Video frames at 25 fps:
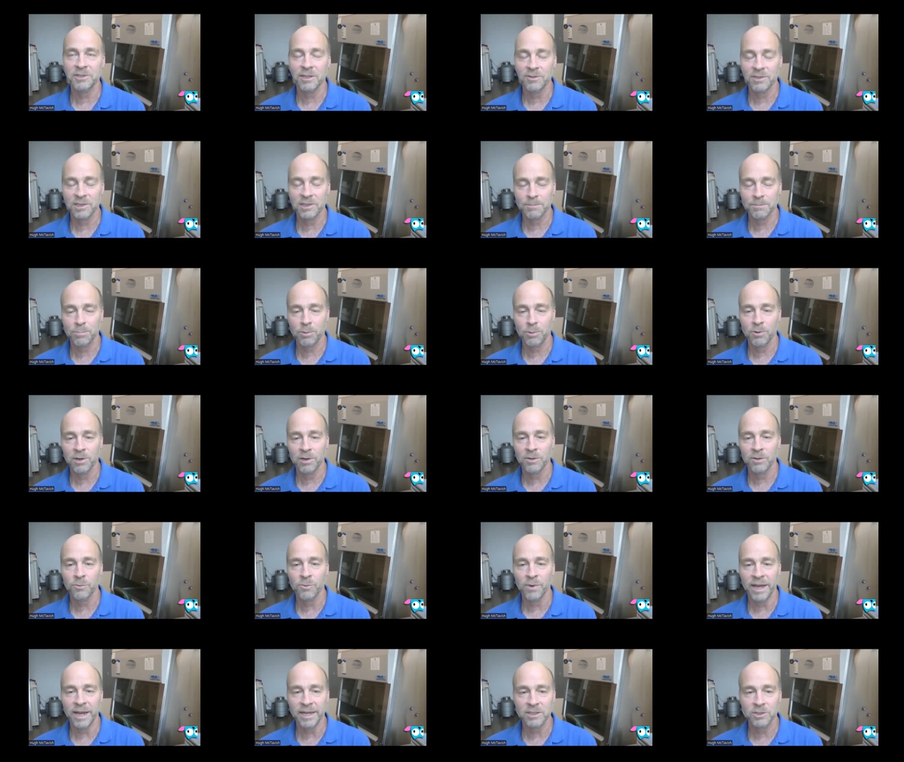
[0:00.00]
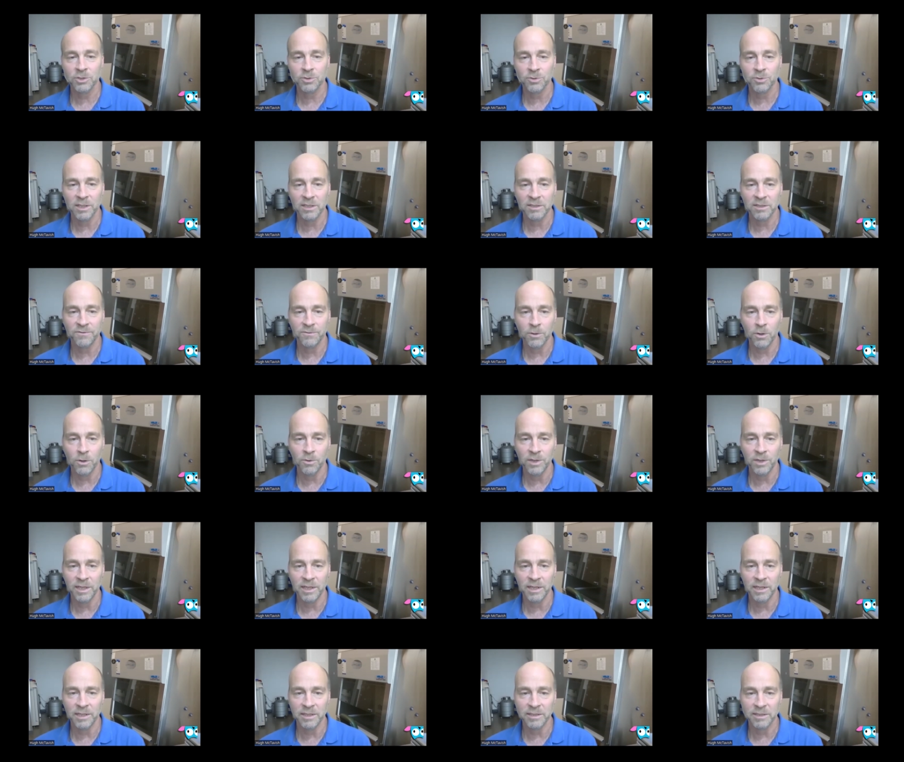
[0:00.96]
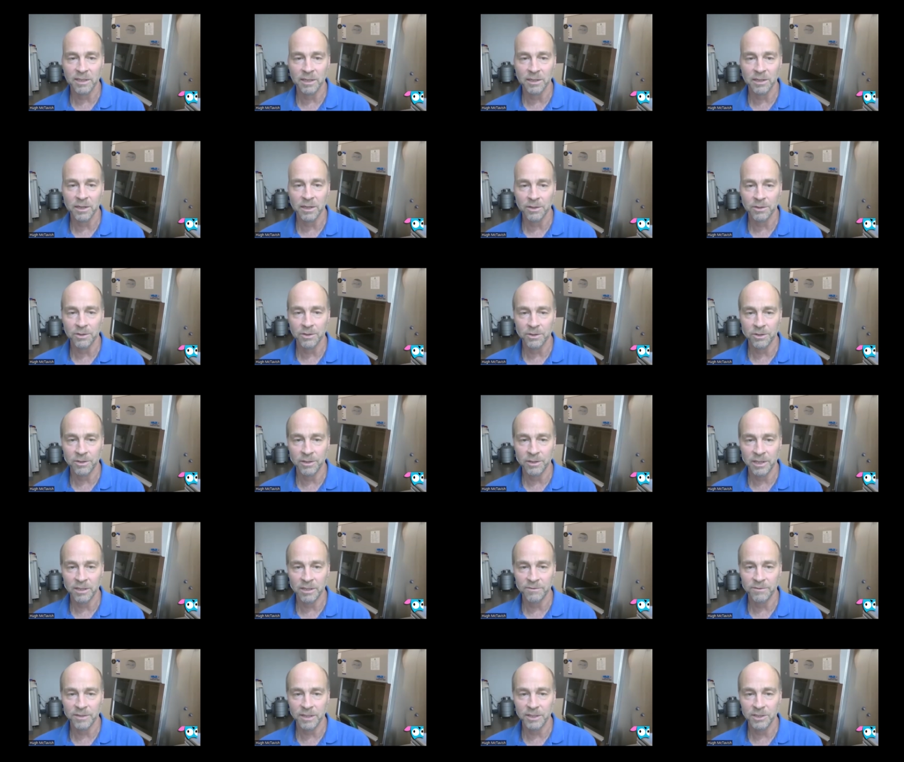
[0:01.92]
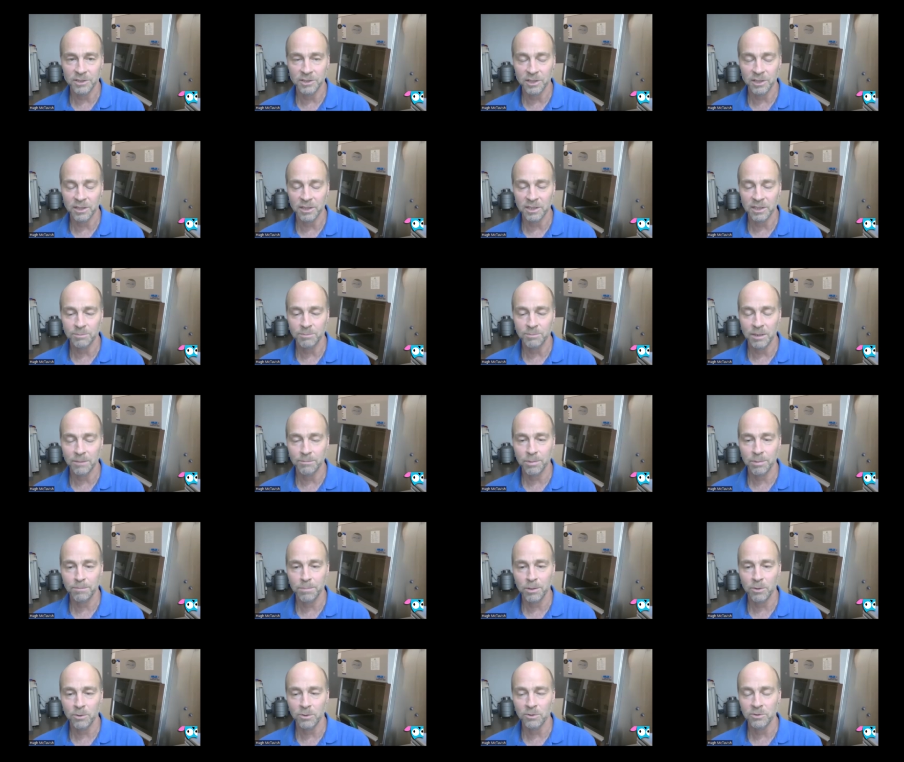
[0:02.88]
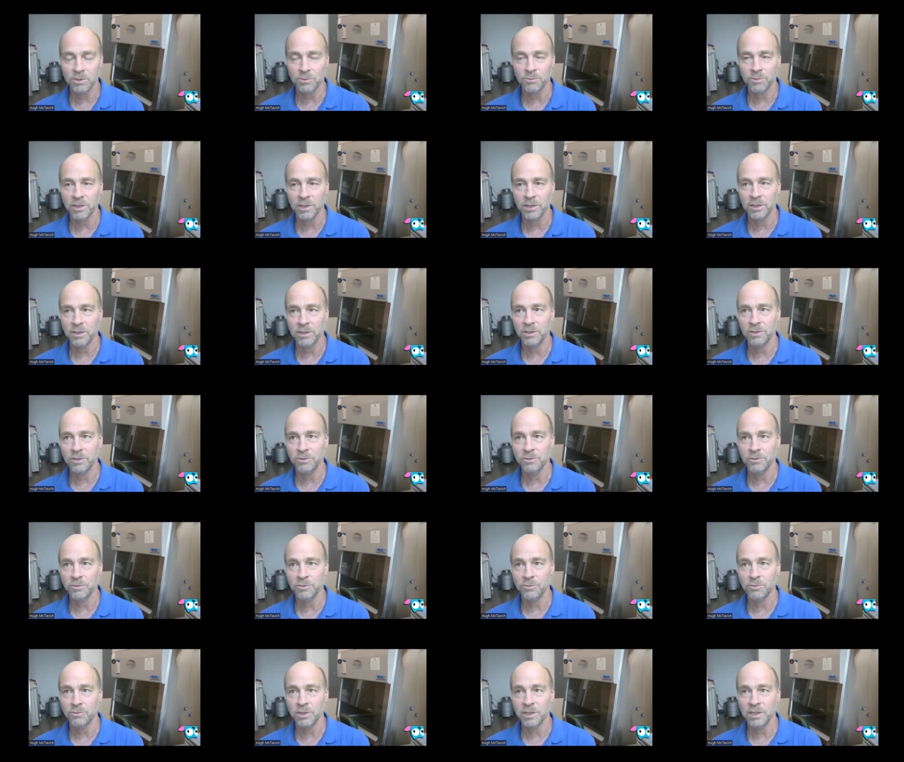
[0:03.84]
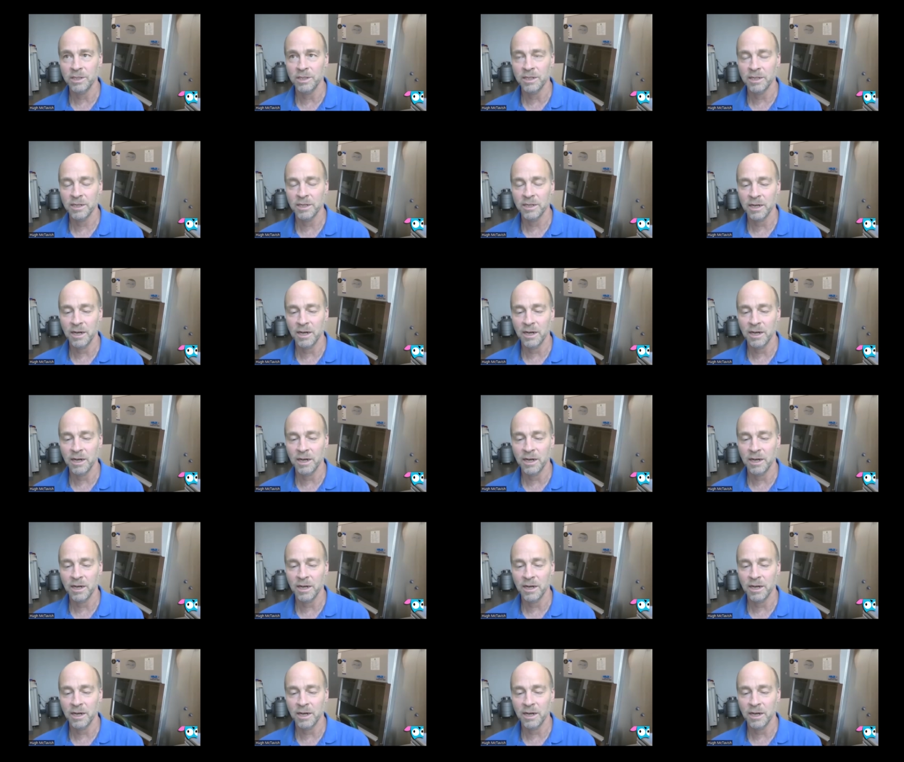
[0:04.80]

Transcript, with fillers: I would support ranked choice voting is another innovation that's been proposed where you would